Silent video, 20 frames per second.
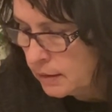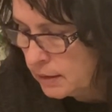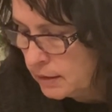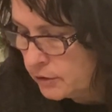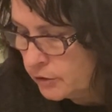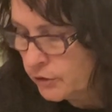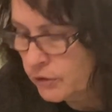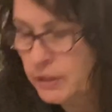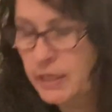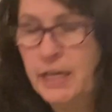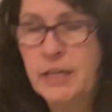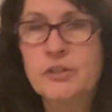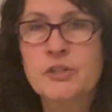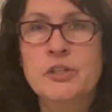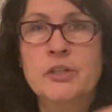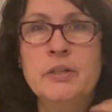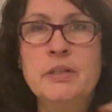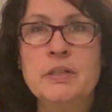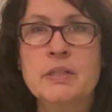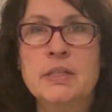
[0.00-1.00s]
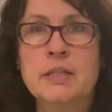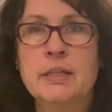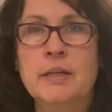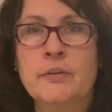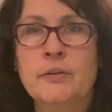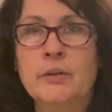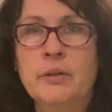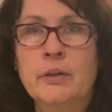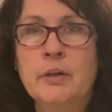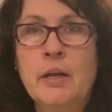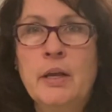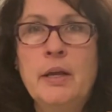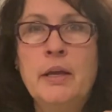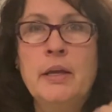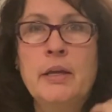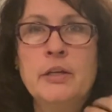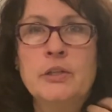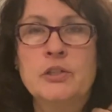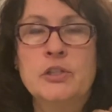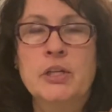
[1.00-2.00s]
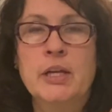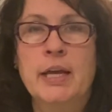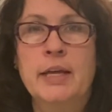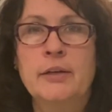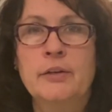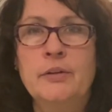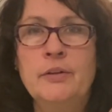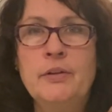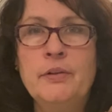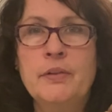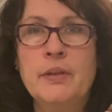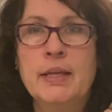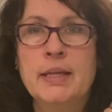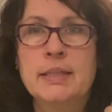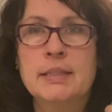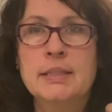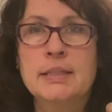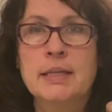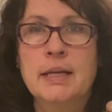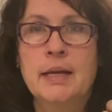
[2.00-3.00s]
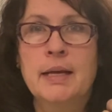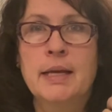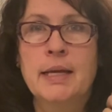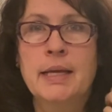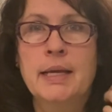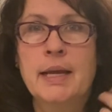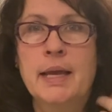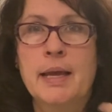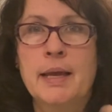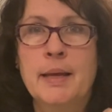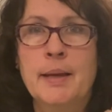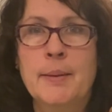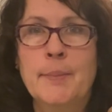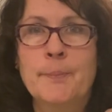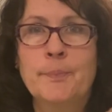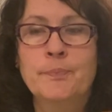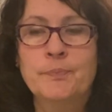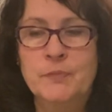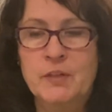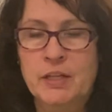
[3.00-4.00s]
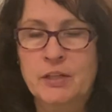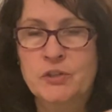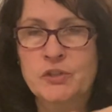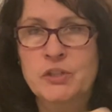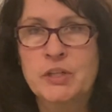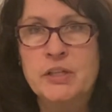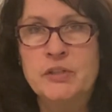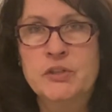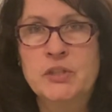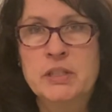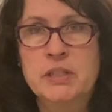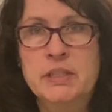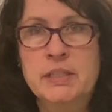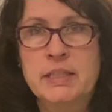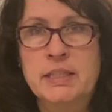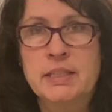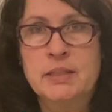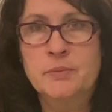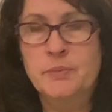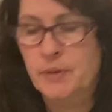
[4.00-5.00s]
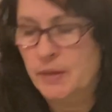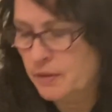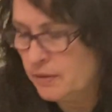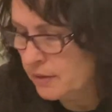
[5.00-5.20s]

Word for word: Your Nature is another channel that I am exchanging seeds with,